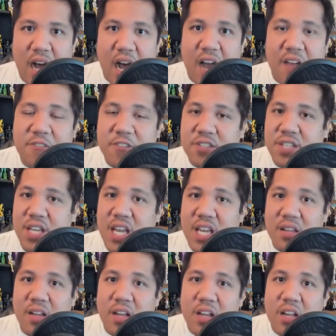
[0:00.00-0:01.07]
I've
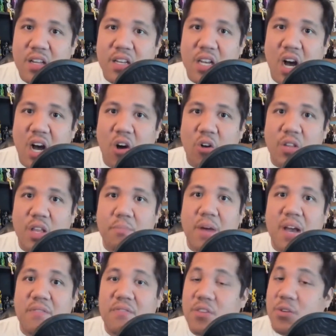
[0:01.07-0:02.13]
seen not only
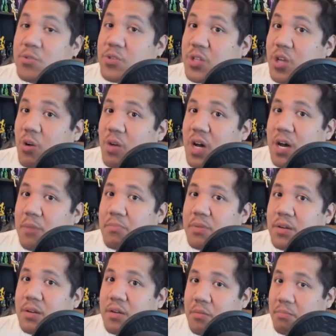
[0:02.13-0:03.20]
my views go up,
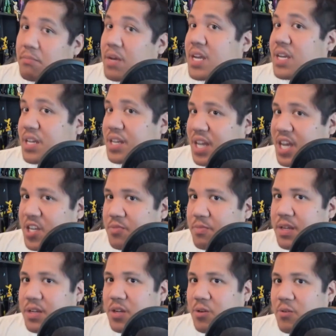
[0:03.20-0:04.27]
my
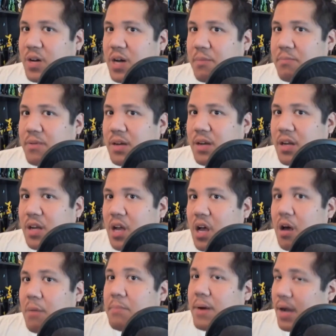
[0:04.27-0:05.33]
engagement go up,
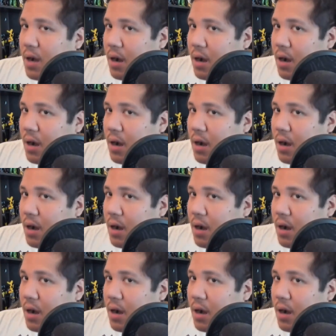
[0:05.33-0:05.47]
but